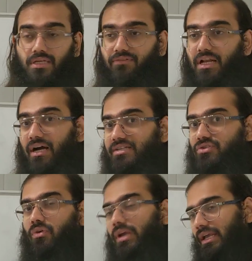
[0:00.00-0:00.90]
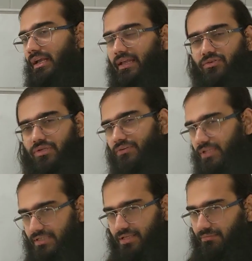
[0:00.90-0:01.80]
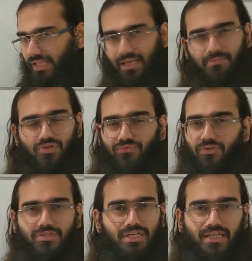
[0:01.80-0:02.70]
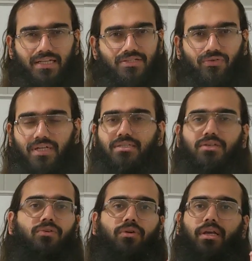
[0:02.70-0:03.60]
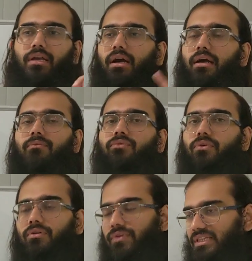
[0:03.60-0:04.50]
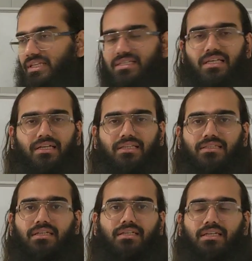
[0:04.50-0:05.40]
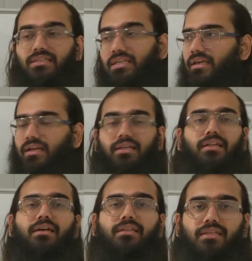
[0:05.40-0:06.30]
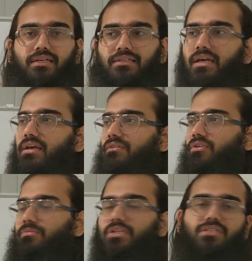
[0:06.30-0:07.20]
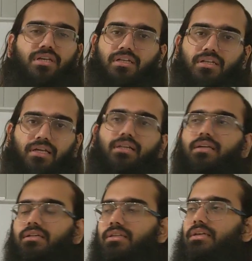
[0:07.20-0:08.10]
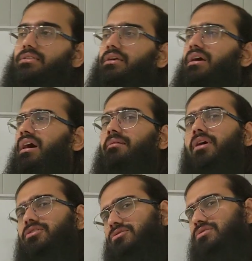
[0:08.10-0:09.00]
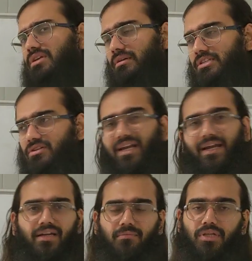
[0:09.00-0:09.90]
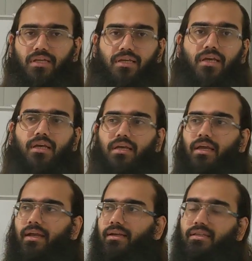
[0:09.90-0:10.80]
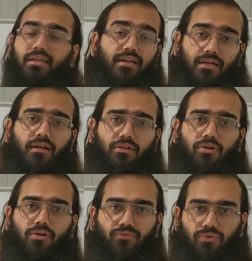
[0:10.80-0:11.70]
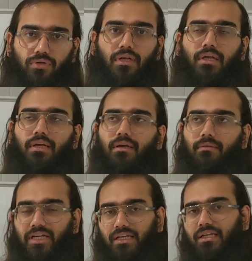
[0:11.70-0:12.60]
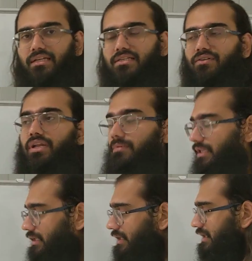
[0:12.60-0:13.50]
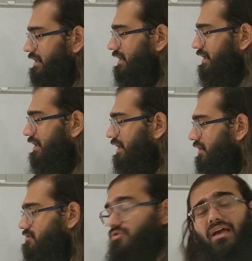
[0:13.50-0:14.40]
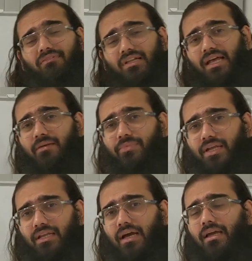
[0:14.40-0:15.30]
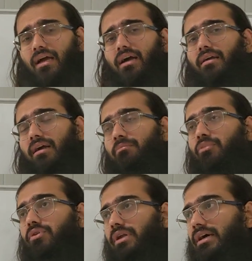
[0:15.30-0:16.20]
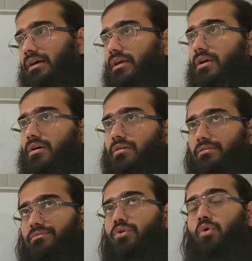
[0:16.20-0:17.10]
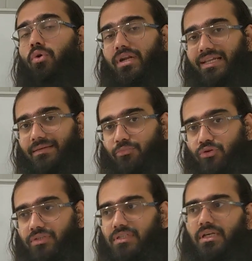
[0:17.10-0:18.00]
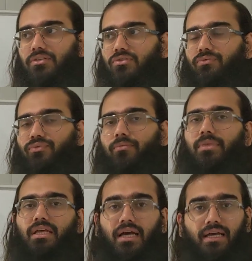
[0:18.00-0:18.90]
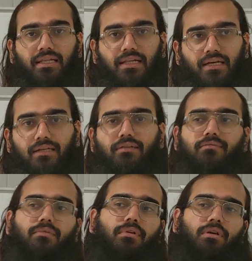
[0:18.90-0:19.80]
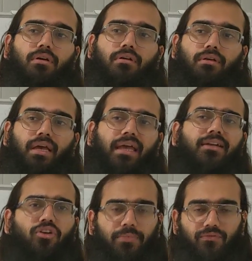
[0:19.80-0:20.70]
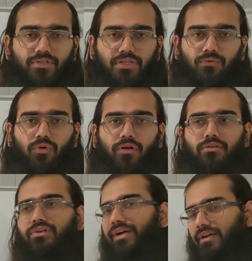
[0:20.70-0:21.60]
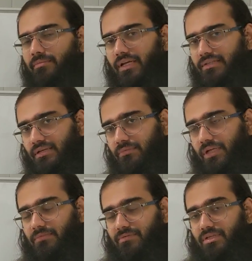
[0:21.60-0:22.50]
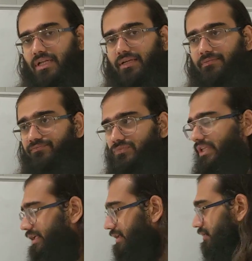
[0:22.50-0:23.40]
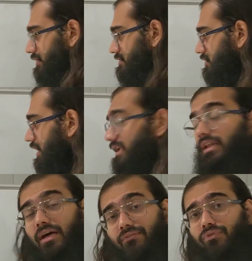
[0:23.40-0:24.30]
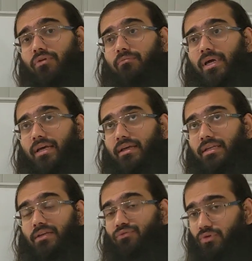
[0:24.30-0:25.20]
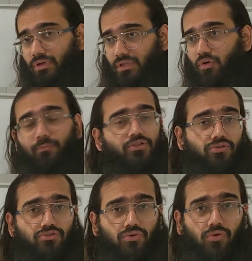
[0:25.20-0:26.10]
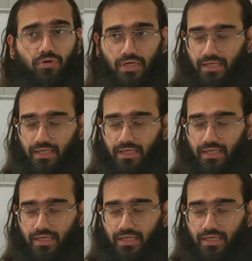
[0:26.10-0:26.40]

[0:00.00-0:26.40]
He will ask you, okay, can you share with us some names of those channels? You can say, okay, I am following this and this and this, here I learned this, from this channel I learned this. I also search randomly, and there are a lot of good material is available. Then I also have a library. I bought a orally books, so from there I learn any topic which I want randomly. Sometimes I select. Then also I learn from by reviewing the open source code.